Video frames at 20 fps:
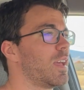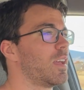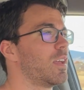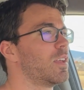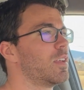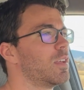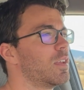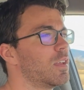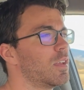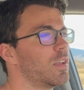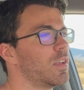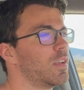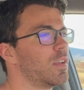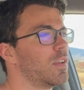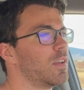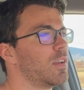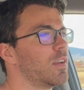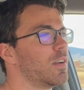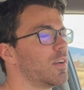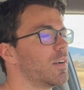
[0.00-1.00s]

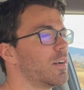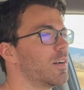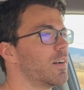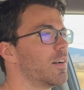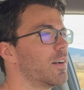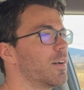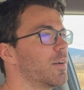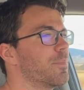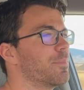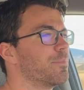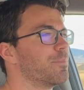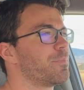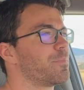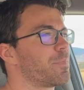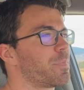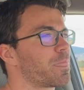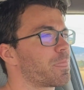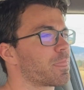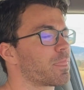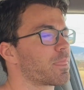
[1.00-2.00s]

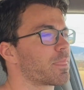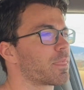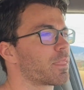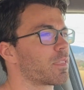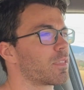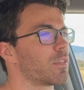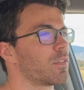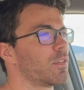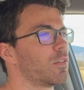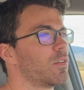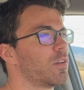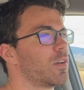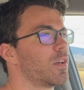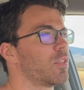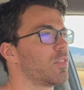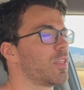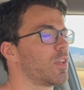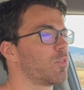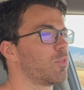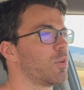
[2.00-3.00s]

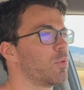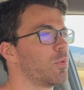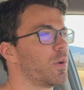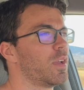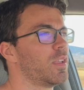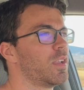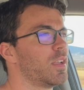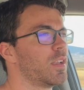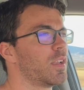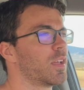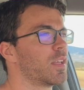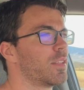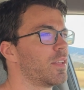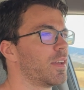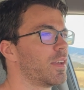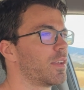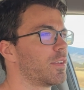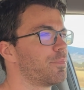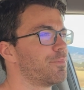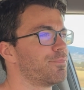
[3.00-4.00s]
Um, I think we weighed in at
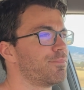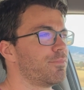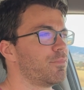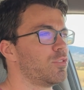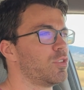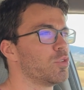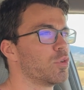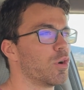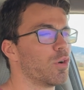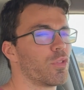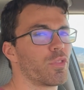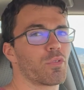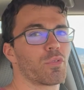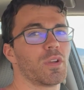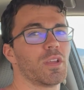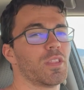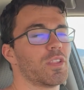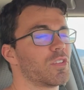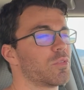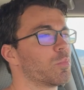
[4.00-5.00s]
like
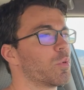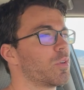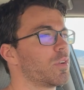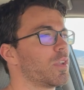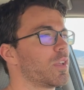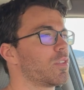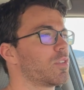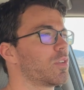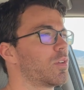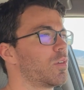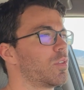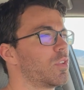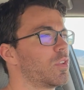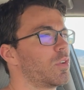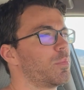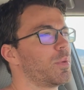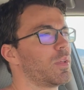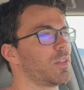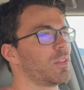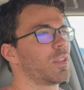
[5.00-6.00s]
203 this morning, so a
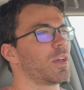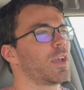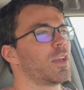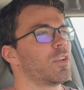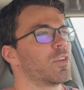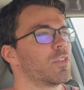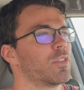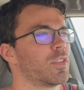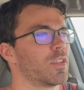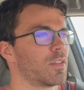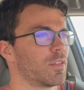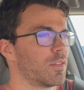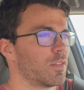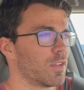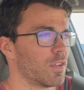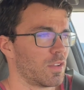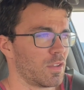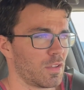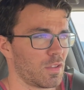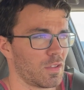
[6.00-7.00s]
little bit lighter than
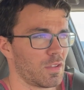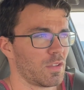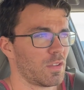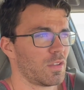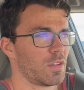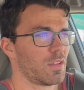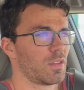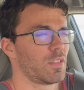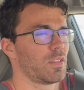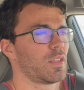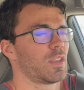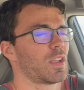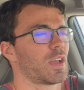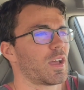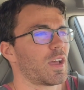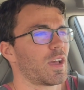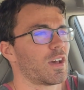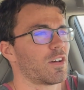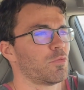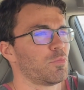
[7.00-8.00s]
than I
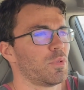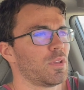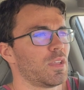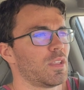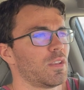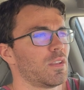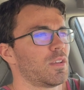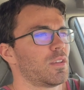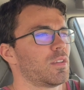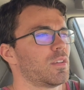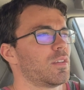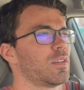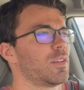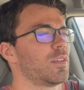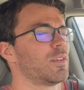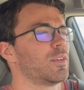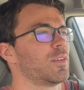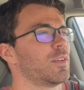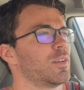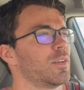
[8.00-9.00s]
have been.
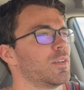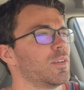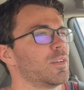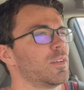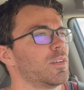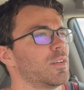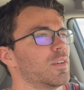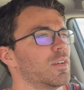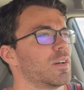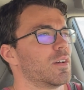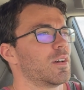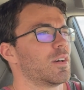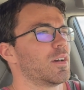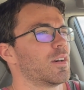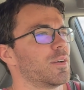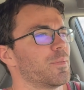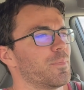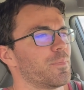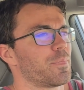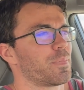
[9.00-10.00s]

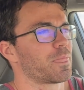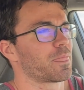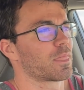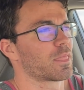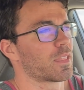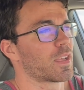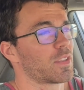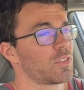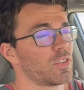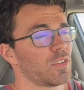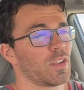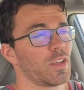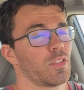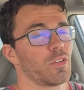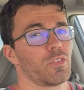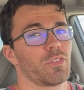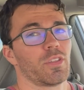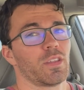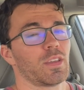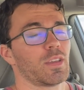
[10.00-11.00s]
Uh, that's
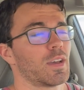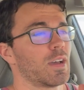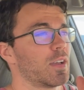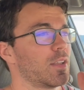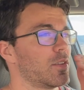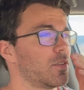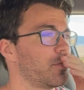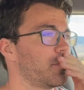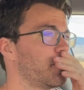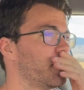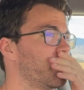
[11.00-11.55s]
another thing, guys.